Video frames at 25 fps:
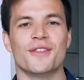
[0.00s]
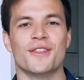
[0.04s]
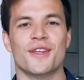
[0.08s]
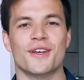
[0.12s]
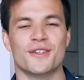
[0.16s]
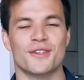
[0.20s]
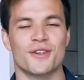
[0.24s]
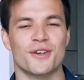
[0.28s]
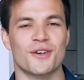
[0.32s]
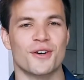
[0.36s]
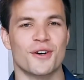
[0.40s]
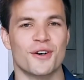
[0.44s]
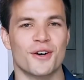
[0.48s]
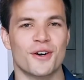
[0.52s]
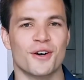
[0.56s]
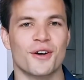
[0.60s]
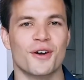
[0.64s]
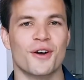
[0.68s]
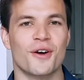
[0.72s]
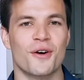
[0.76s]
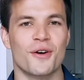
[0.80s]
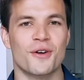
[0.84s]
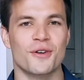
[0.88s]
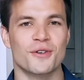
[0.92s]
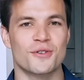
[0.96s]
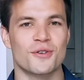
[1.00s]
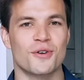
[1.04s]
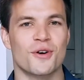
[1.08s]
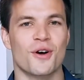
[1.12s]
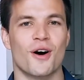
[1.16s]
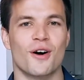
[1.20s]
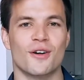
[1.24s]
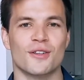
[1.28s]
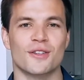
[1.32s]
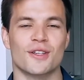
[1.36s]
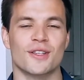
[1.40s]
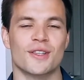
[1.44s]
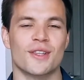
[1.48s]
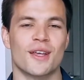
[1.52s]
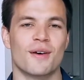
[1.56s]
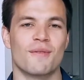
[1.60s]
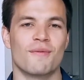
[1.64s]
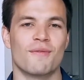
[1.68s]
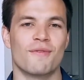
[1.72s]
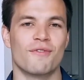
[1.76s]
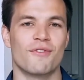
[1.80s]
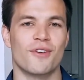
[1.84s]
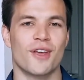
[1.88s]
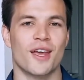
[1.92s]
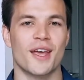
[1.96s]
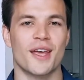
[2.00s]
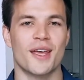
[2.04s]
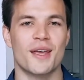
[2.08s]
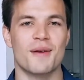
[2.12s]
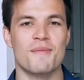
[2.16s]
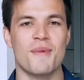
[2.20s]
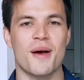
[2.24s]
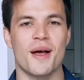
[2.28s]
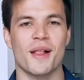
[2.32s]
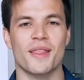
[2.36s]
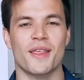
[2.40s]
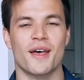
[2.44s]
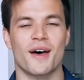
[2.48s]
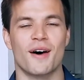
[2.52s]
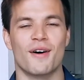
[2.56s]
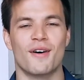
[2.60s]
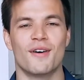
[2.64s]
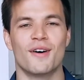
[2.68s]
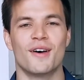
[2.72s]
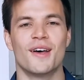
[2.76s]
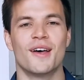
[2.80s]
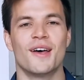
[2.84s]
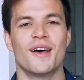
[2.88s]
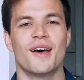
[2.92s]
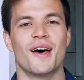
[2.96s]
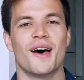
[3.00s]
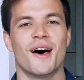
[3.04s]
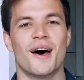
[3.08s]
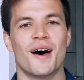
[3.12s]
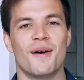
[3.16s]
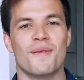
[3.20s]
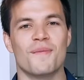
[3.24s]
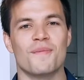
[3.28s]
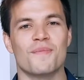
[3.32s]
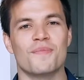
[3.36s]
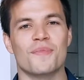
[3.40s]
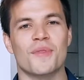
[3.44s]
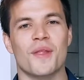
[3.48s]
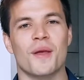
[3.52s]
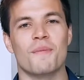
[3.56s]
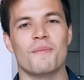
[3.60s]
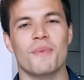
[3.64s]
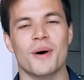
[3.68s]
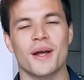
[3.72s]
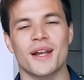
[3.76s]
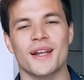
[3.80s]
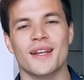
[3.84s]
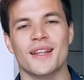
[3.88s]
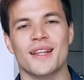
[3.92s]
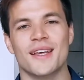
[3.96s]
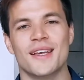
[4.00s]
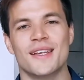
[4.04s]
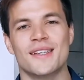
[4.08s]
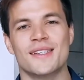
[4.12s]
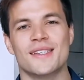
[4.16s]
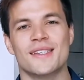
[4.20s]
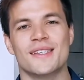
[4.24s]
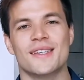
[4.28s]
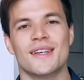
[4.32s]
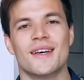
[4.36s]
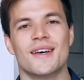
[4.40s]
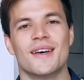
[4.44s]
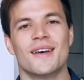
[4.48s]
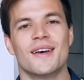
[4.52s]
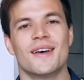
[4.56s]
that you're going to contact them via email now. But at least